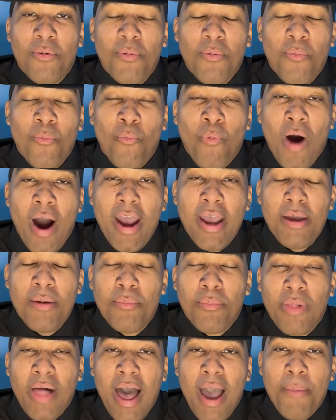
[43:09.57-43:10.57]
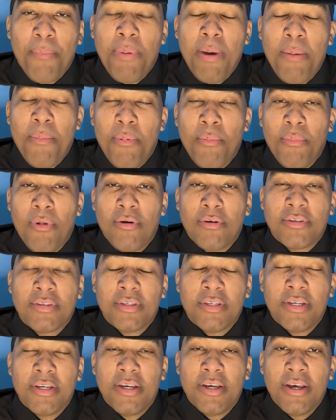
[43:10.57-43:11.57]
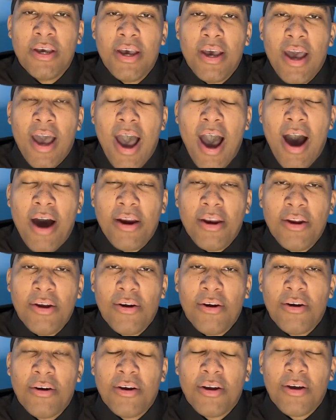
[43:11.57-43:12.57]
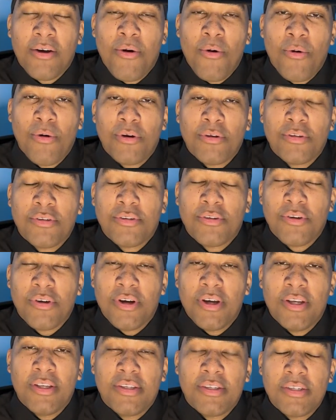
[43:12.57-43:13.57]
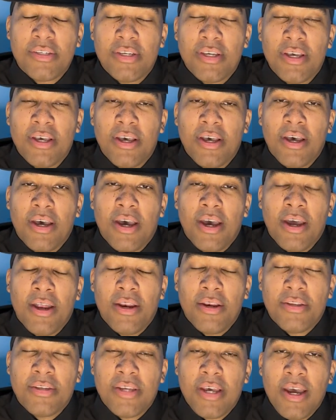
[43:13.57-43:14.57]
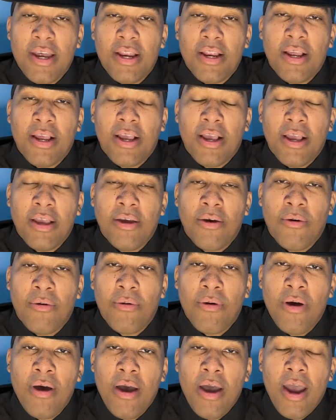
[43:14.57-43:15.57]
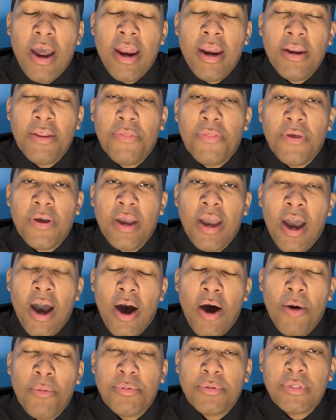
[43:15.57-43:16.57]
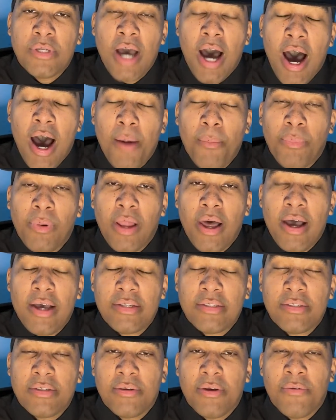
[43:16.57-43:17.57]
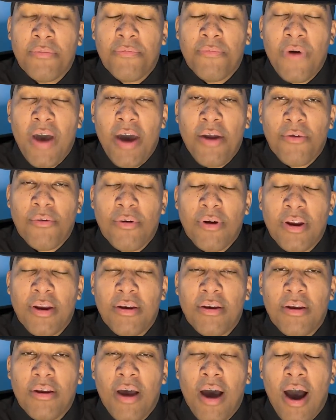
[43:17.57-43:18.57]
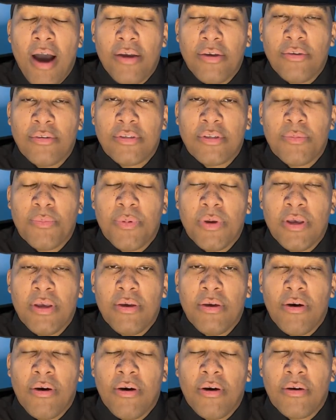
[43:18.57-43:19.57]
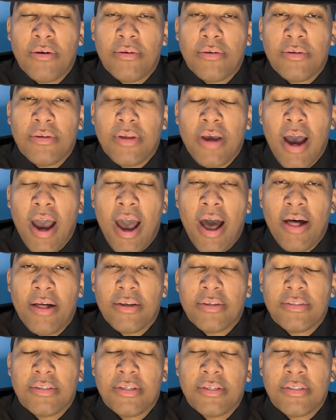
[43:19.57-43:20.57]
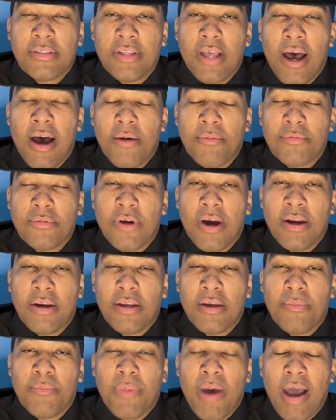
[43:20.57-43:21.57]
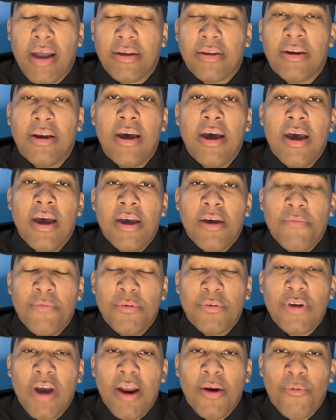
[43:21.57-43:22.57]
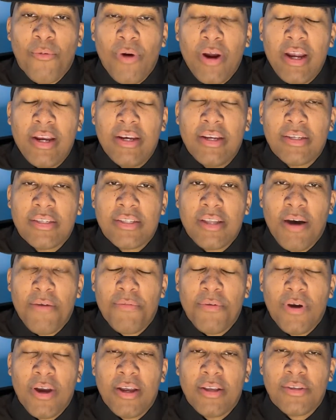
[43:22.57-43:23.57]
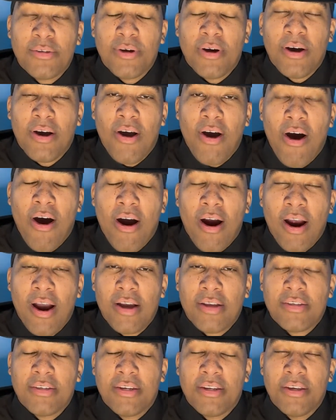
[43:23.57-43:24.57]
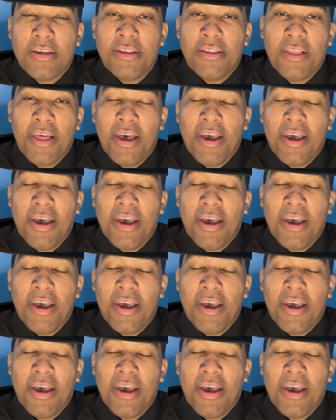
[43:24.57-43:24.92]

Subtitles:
white and black people mostly out here on the corner streets and saying, anything helps, God bless, veteran. I used to be on dialysis, now I'm trying to get back in. If you try to read this stuff, you'll get into a car accident.